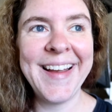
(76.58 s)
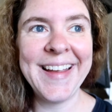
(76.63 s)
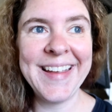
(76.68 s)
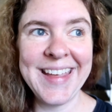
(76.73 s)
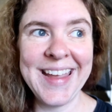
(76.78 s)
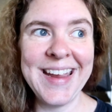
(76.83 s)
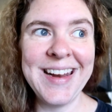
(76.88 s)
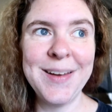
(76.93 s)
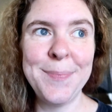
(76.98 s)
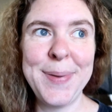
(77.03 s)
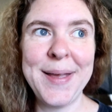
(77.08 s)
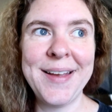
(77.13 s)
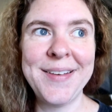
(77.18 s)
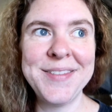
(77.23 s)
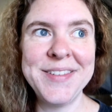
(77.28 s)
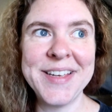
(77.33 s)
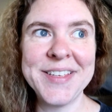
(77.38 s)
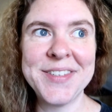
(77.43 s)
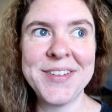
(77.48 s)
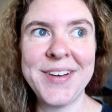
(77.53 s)
I gained a
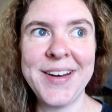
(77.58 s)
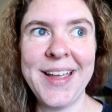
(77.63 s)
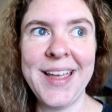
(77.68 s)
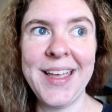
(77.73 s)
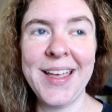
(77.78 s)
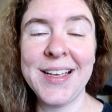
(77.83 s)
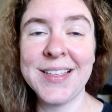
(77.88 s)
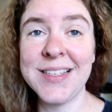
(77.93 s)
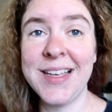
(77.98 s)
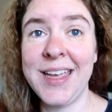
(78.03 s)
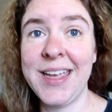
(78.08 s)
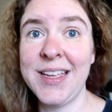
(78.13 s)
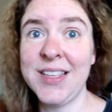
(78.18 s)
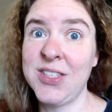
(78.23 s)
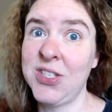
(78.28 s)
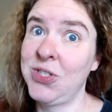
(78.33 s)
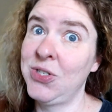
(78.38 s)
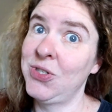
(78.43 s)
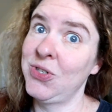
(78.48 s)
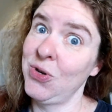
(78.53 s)
pound yesterday because I
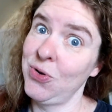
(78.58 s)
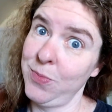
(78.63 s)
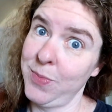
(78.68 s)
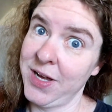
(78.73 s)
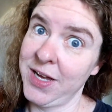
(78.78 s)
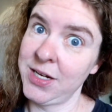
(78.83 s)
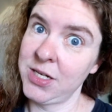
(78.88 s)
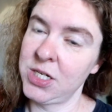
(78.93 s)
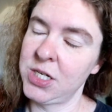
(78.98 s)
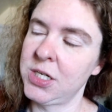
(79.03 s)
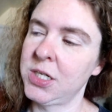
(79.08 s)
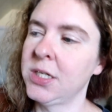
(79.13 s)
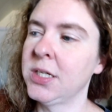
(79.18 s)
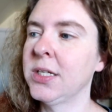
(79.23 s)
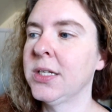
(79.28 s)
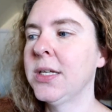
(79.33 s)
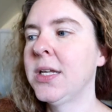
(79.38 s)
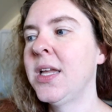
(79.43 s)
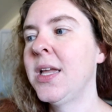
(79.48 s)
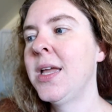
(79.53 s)
ate so much.
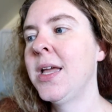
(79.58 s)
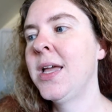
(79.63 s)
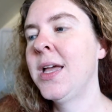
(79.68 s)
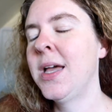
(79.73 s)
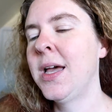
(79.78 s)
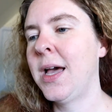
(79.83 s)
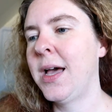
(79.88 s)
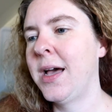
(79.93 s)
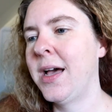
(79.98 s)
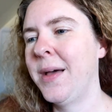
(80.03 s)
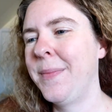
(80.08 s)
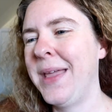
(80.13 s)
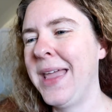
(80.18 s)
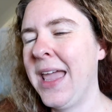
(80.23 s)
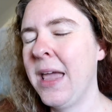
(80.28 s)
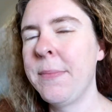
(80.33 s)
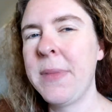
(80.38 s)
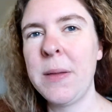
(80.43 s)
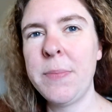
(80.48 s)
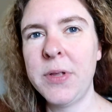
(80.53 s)
Um,
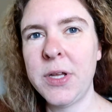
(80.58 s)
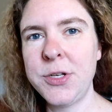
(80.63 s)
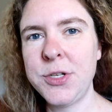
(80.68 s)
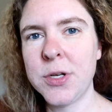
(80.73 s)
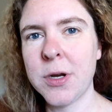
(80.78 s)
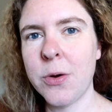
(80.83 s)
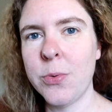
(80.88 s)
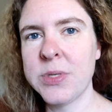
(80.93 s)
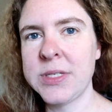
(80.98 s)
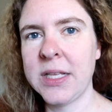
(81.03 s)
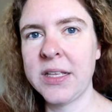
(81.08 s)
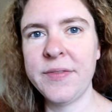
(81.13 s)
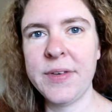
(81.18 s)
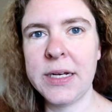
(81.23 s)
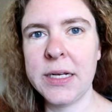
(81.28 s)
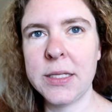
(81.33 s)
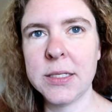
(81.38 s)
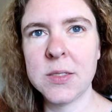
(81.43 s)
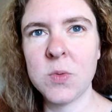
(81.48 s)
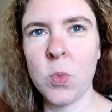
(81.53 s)
and my blood sugar was
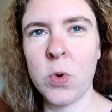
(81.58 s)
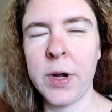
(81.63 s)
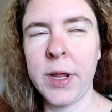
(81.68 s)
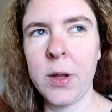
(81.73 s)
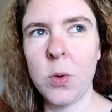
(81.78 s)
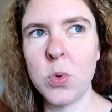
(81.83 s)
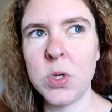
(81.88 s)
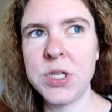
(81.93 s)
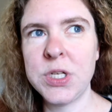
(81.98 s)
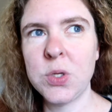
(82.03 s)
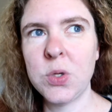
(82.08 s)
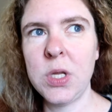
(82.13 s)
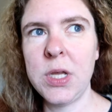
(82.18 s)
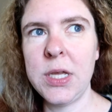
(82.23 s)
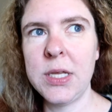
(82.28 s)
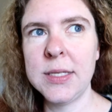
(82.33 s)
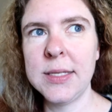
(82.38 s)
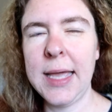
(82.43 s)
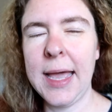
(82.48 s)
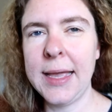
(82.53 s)
elevated this morning, which
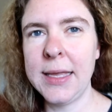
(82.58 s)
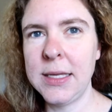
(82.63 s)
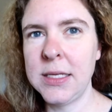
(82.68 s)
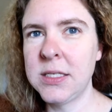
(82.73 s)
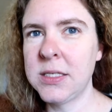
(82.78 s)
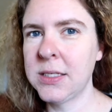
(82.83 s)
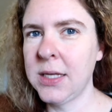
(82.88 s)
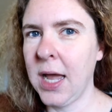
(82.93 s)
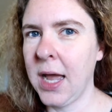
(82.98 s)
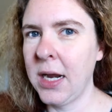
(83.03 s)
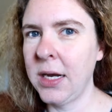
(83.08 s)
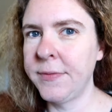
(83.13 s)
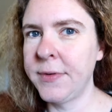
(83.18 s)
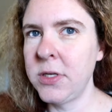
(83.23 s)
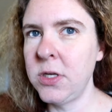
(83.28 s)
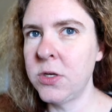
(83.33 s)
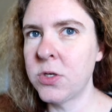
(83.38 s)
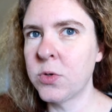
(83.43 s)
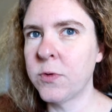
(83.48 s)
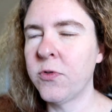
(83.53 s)
is, is kind of
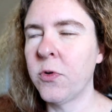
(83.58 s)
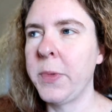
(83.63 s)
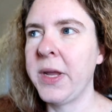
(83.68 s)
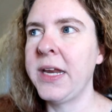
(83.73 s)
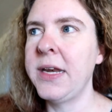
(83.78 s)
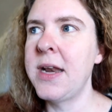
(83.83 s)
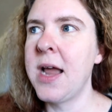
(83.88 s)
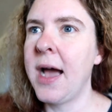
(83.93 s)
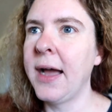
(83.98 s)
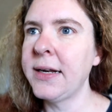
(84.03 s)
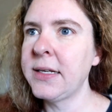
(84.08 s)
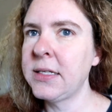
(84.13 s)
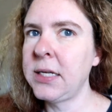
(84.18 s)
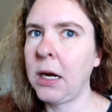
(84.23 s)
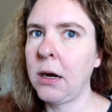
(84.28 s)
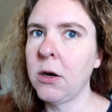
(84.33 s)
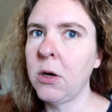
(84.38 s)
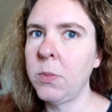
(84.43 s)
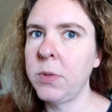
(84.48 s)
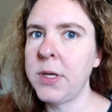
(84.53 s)
unusual for me. Not
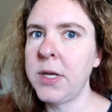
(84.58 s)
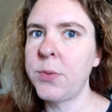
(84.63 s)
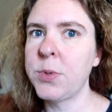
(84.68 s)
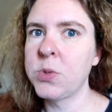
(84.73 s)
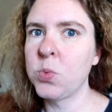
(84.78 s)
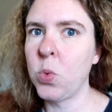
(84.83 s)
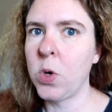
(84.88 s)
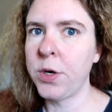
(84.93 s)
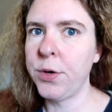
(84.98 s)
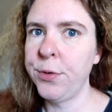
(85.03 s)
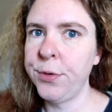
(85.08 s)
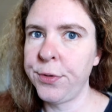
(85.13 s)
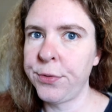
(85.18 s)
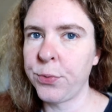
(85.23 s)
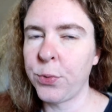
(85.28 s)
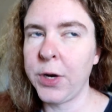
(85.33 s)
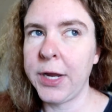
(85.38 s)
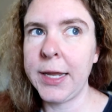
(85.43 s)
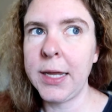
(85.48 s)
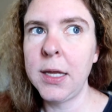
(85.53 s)
terribly, it was
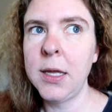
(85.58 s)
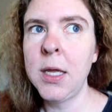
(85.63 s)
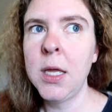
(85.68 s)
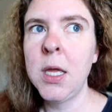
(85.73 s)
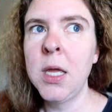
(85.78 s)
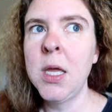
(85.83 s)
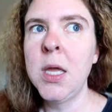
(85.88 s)
103.